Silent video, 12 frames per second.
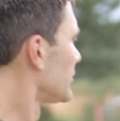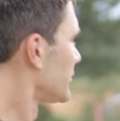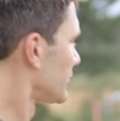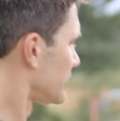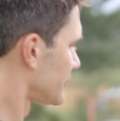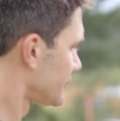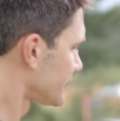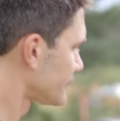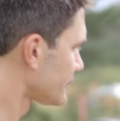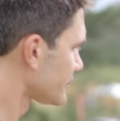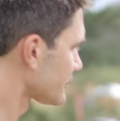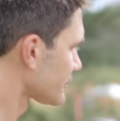
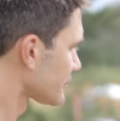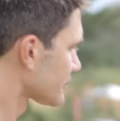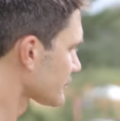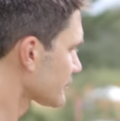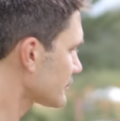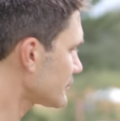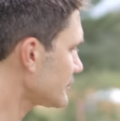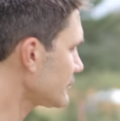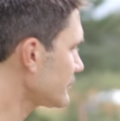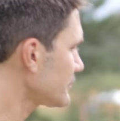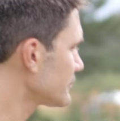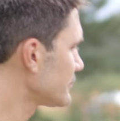
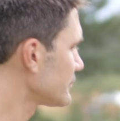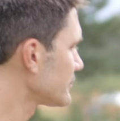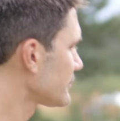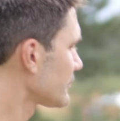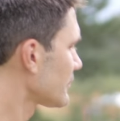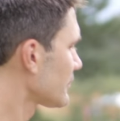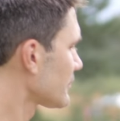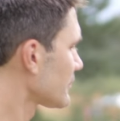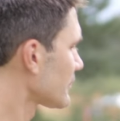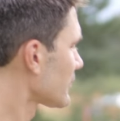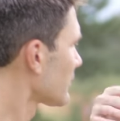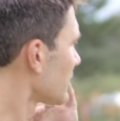
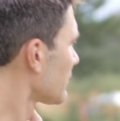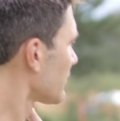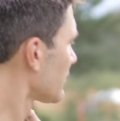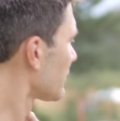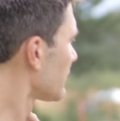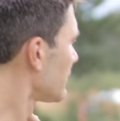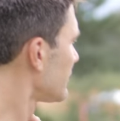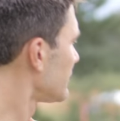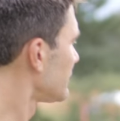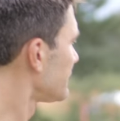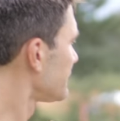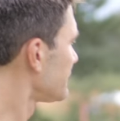
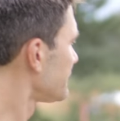The person shown says nothing.